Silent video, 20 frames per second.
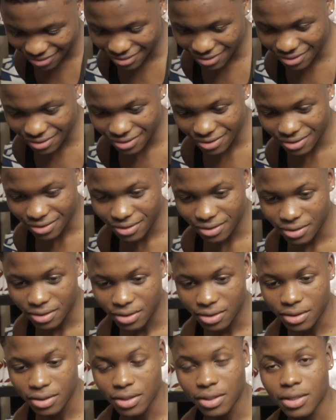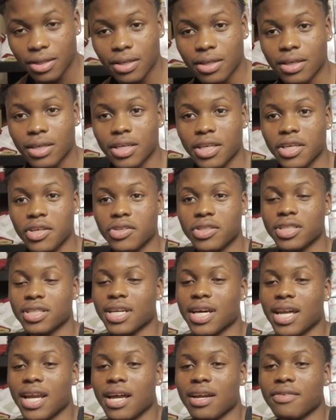of a relationship. You just
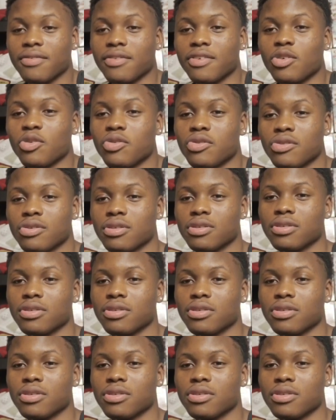got out of a who?